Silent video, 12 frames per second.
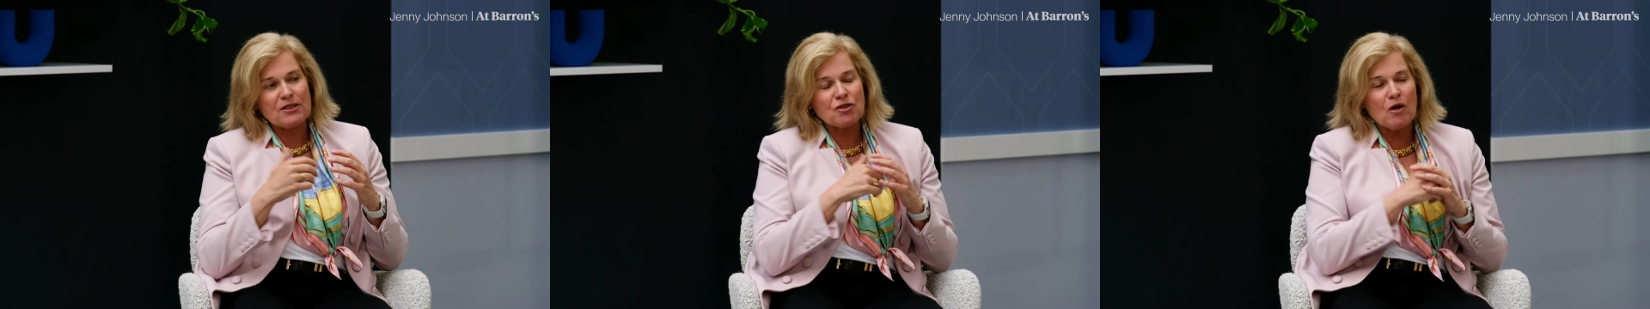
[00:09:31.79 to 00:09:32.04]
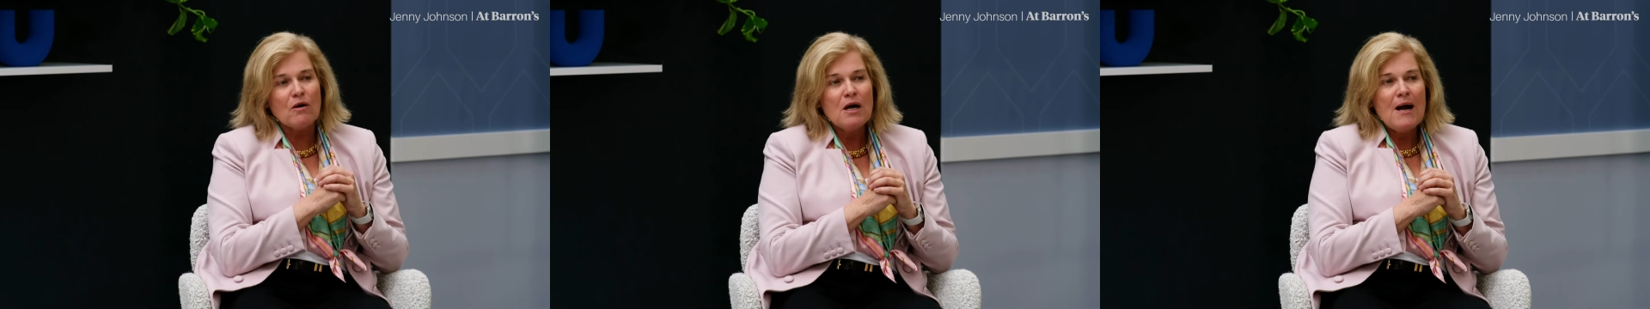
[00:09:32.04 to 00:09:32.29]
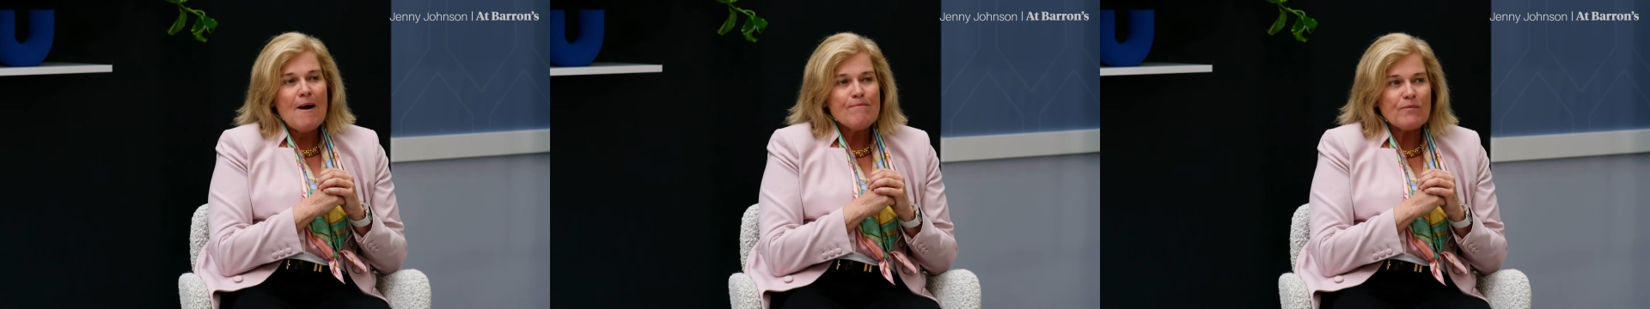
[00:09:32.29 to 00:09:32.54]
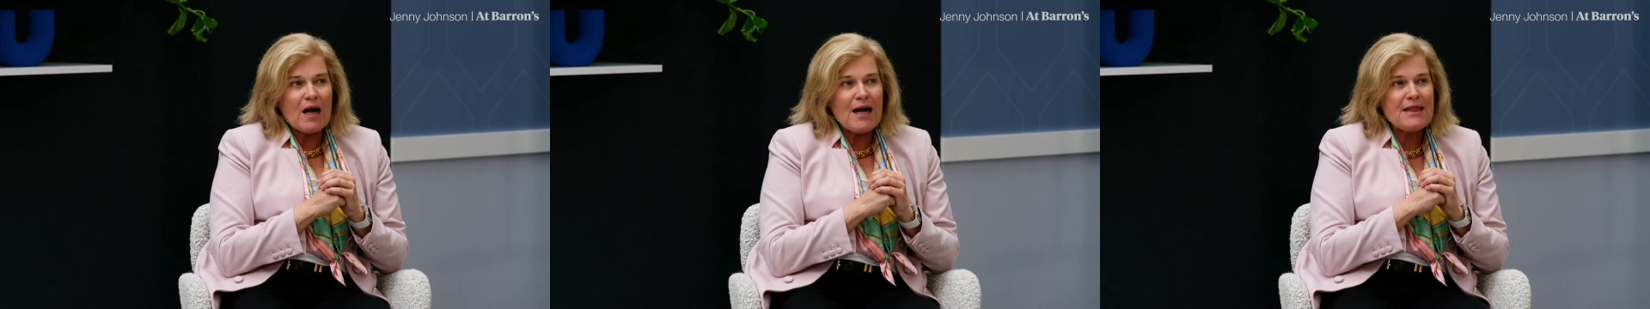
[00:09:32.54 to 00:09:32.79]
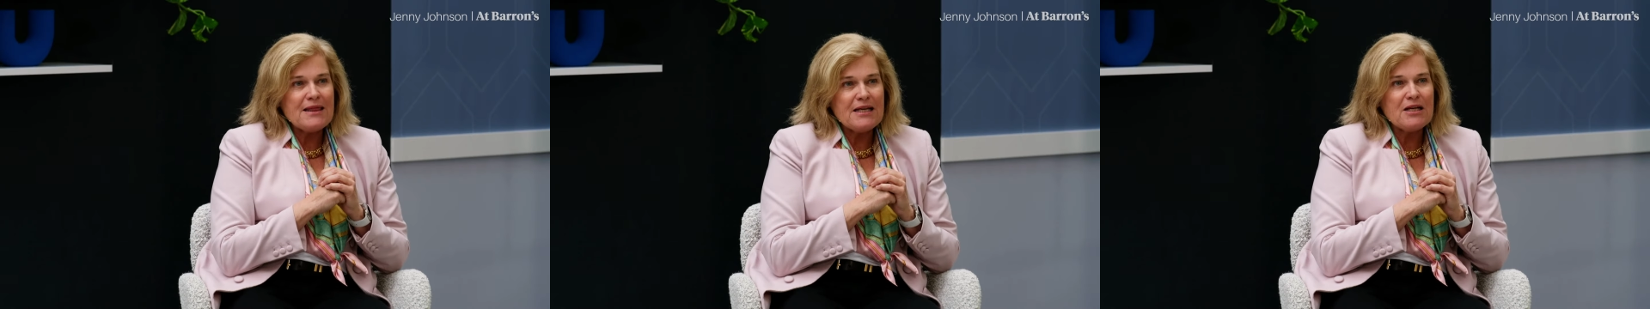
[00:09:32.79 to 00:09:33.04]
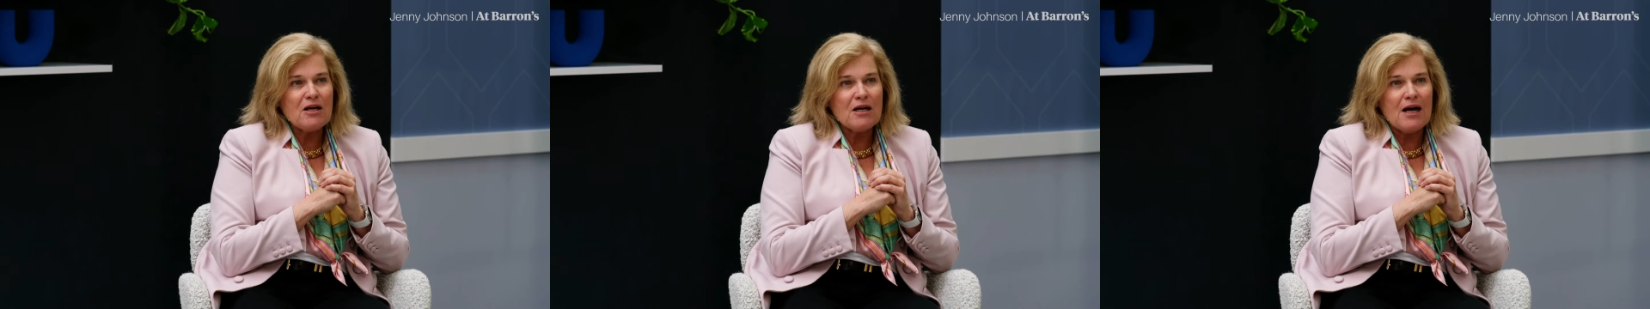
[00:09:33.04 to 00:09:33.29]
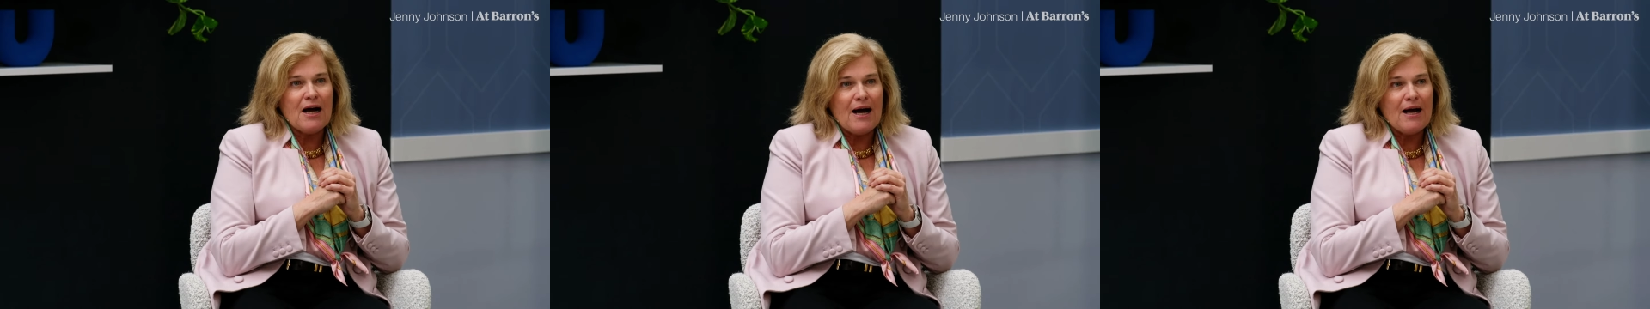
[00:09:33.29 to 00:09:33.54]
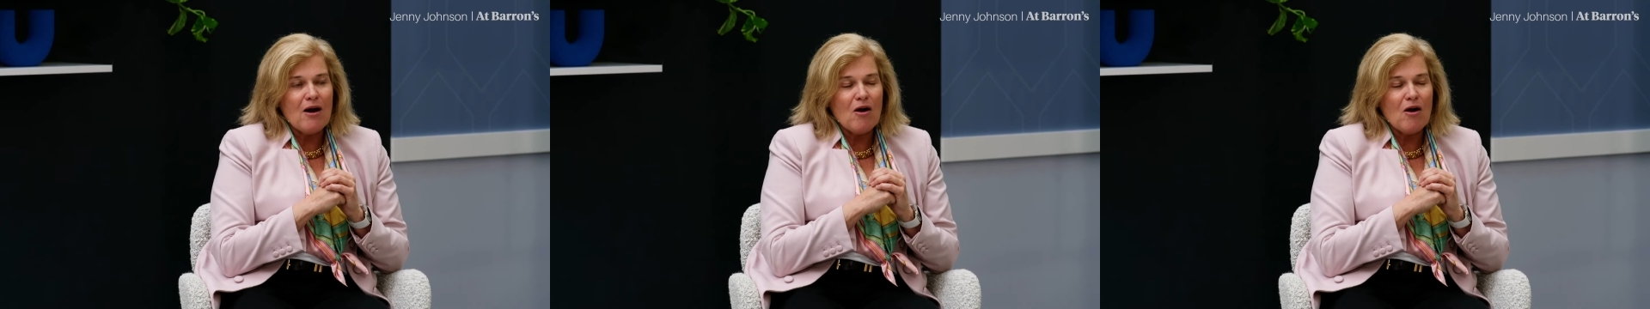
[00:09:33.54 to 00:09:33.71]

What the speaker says: So I think that